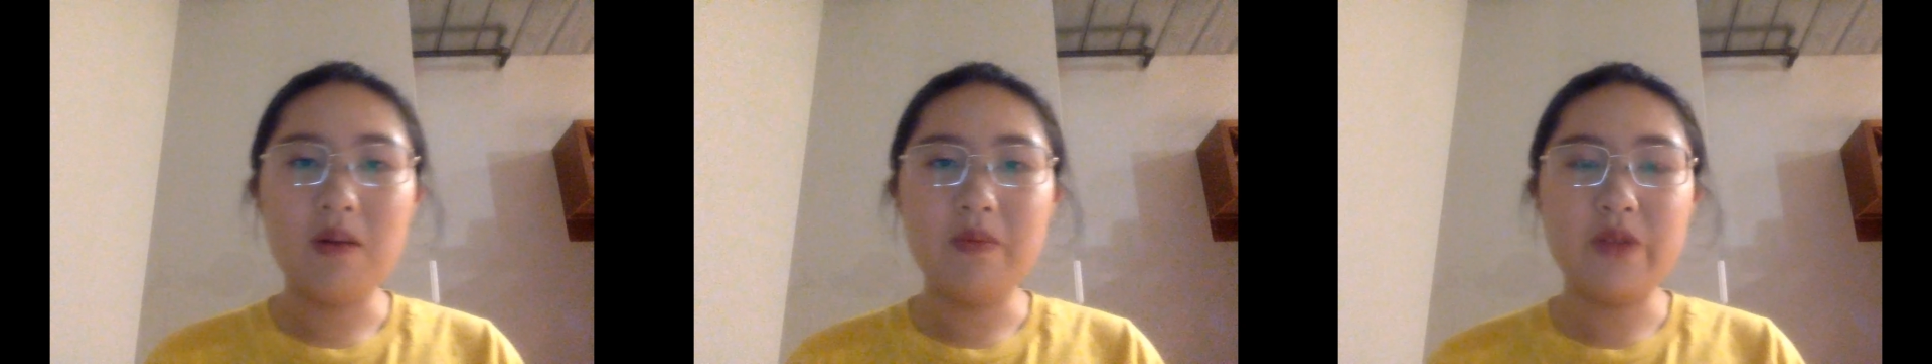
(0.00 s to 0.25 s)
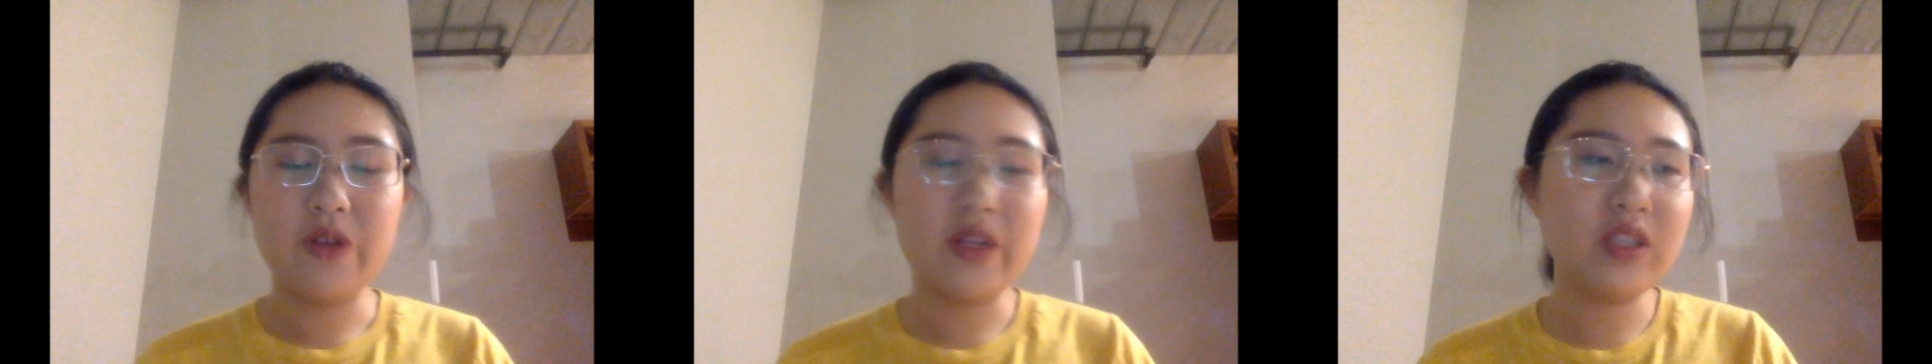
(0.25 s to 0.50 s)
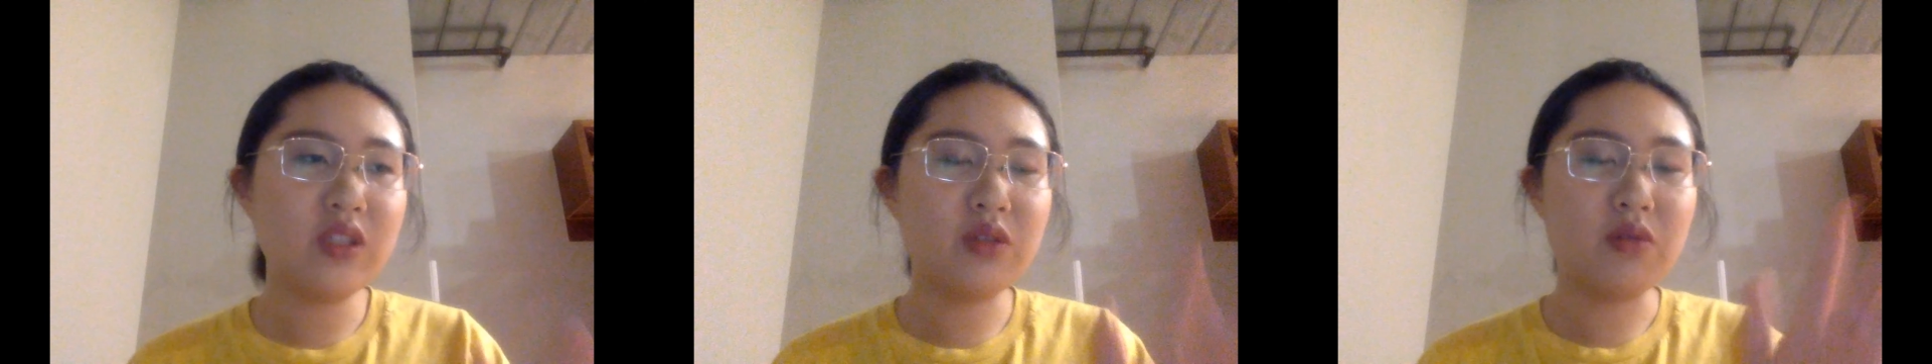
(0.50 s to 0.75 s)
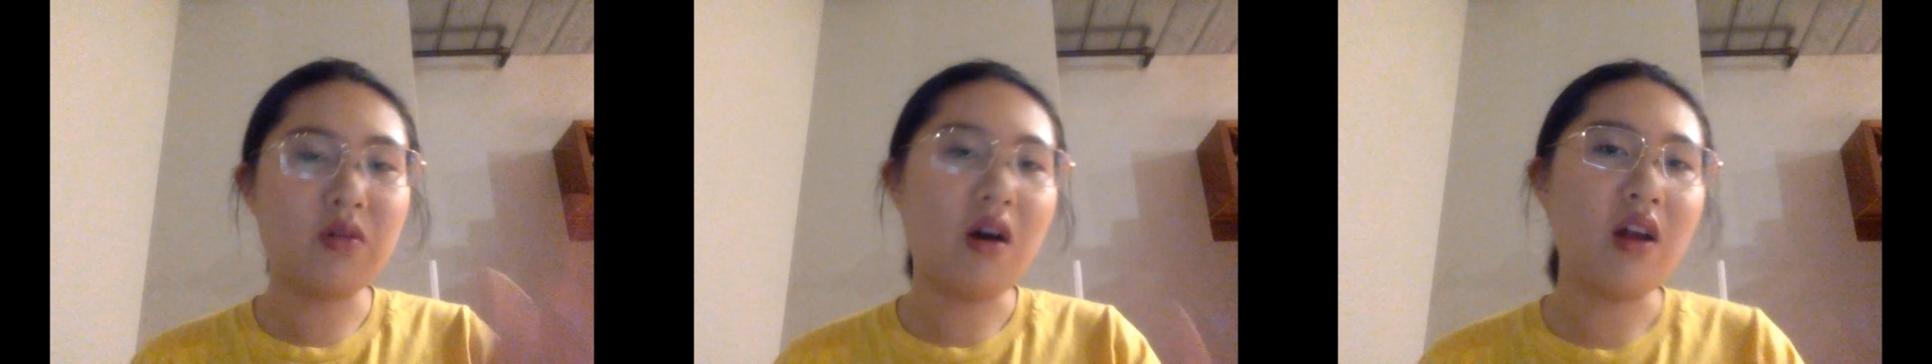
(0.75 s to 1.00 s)
You can just
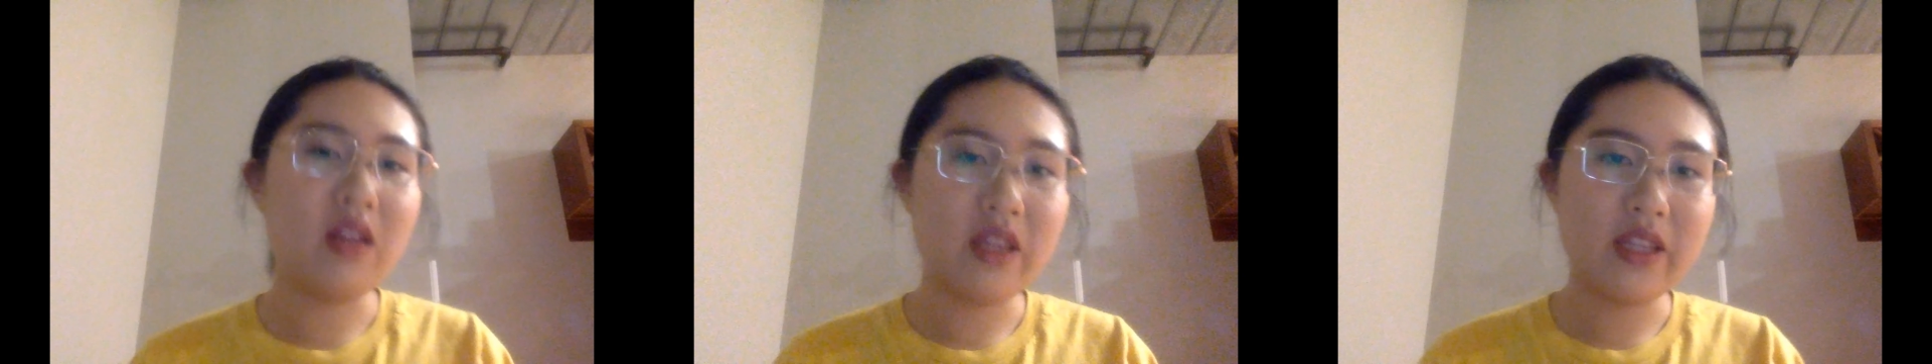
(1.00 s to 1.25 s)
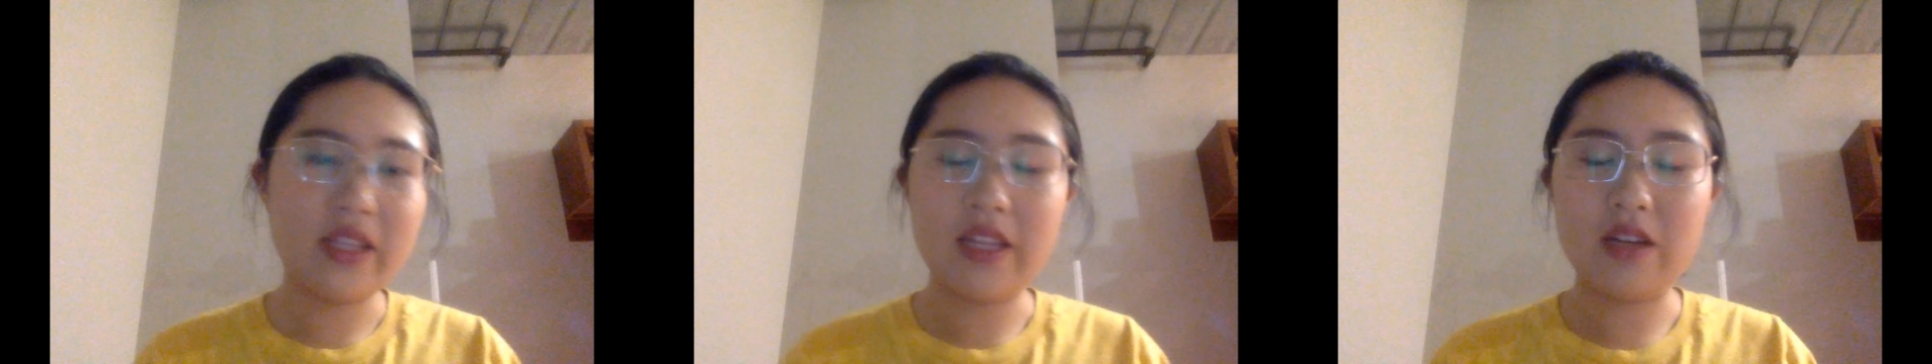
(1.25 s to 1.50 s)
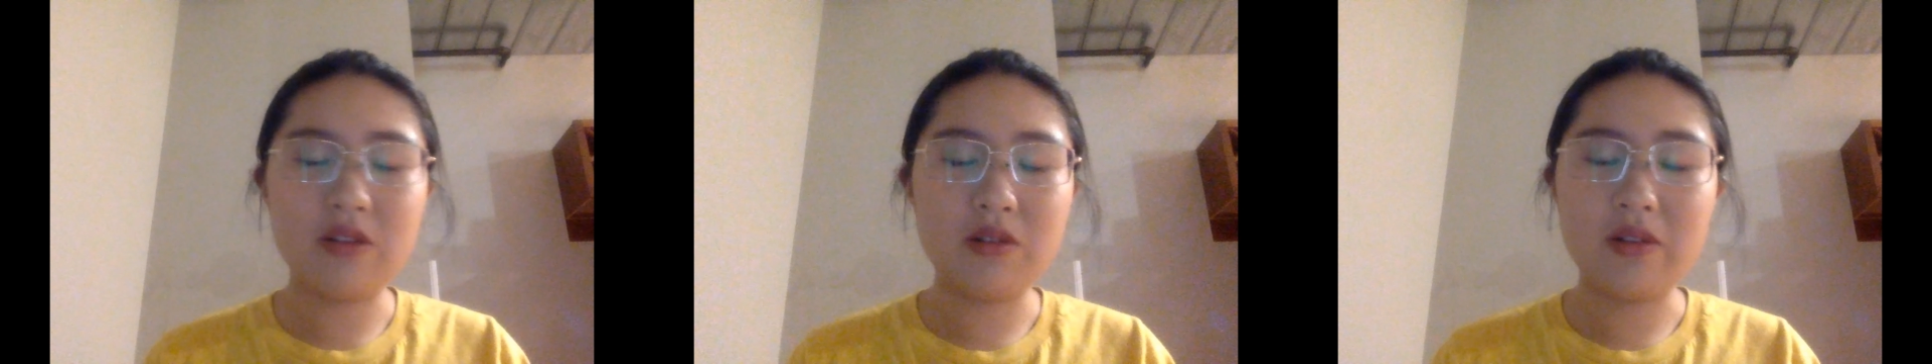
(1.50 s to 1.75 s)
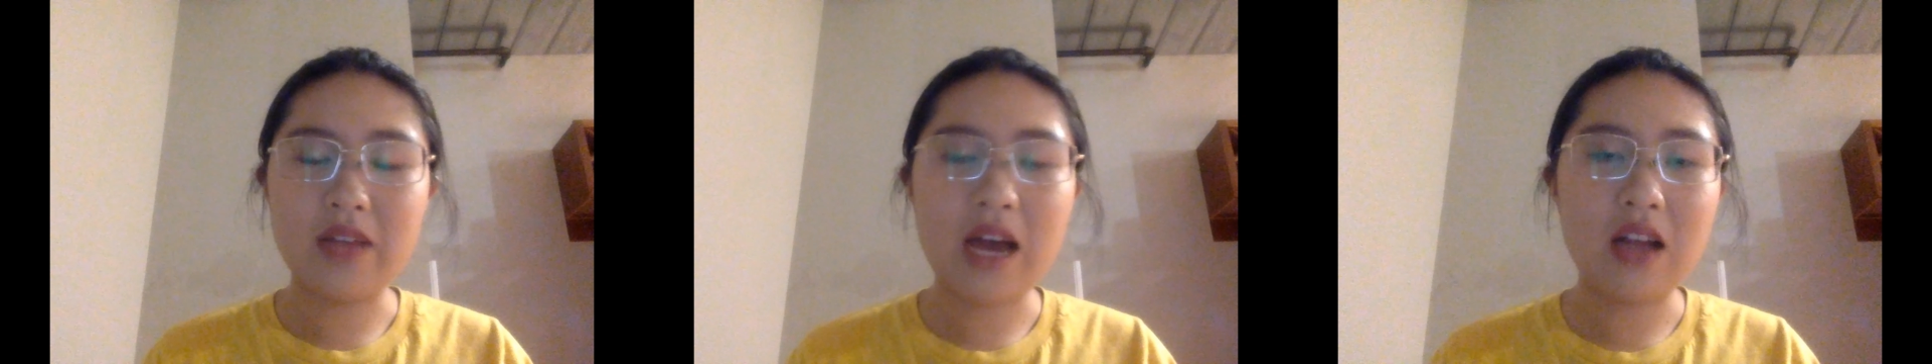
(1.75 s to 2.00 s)
Google
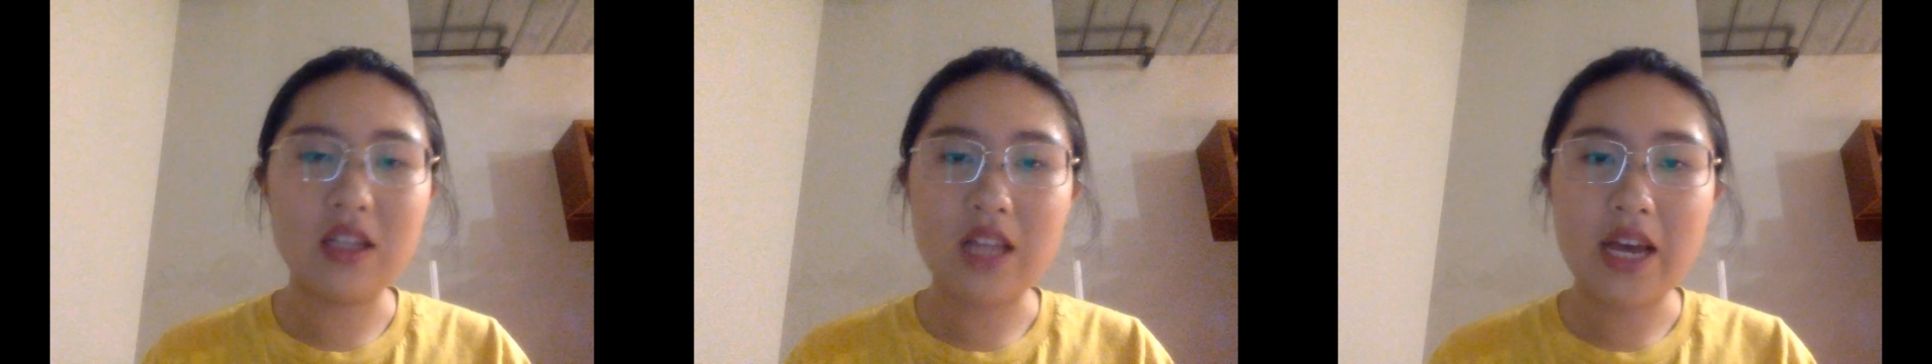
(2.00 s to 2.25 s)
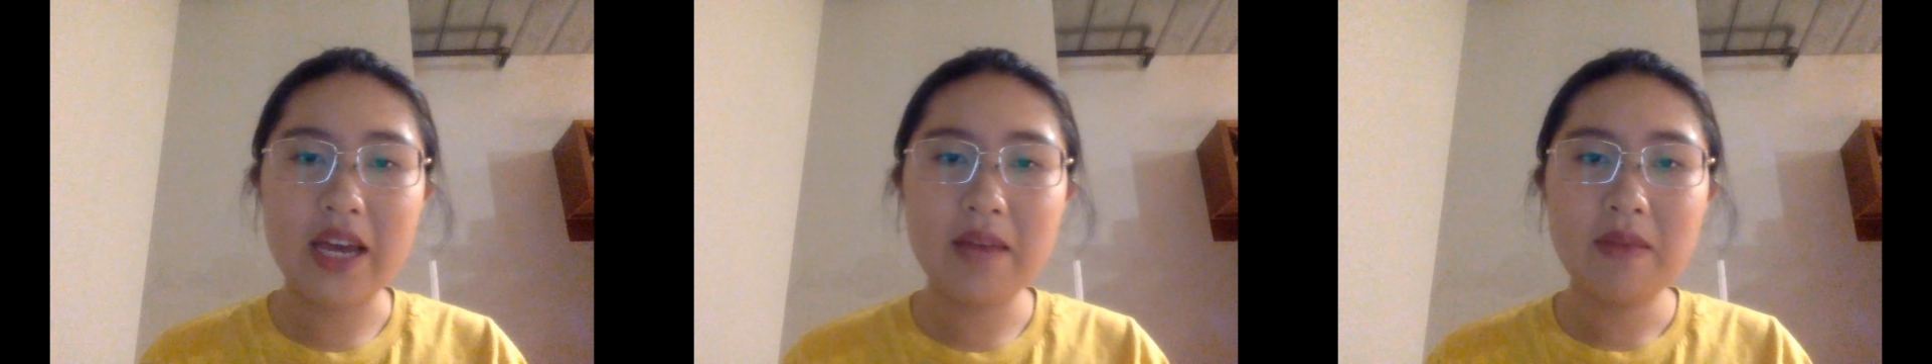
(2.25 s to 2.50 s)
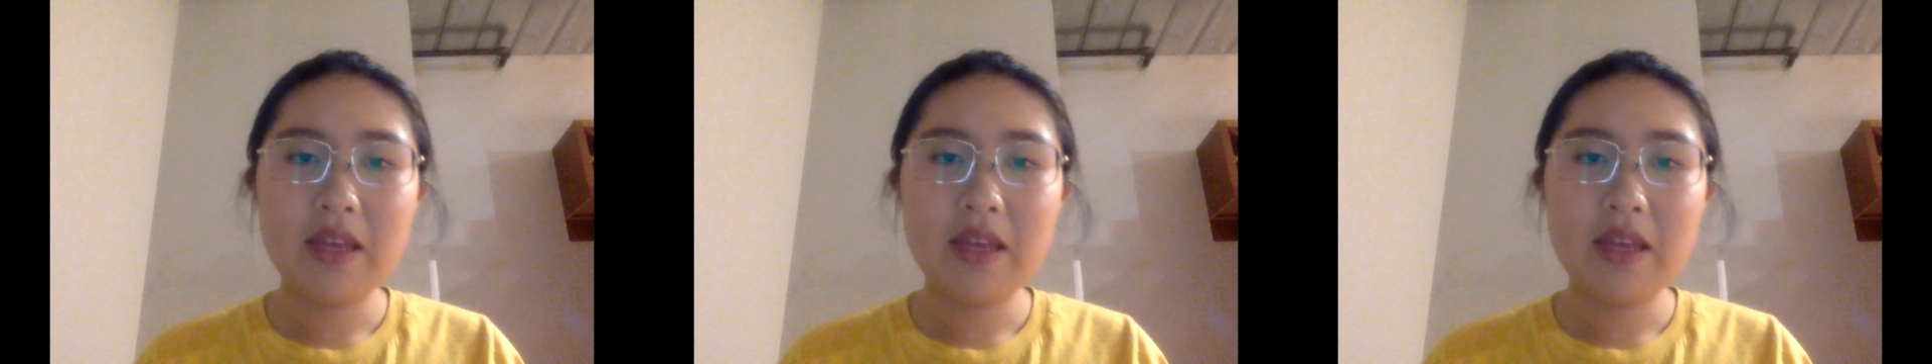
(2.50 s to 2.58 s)
that online,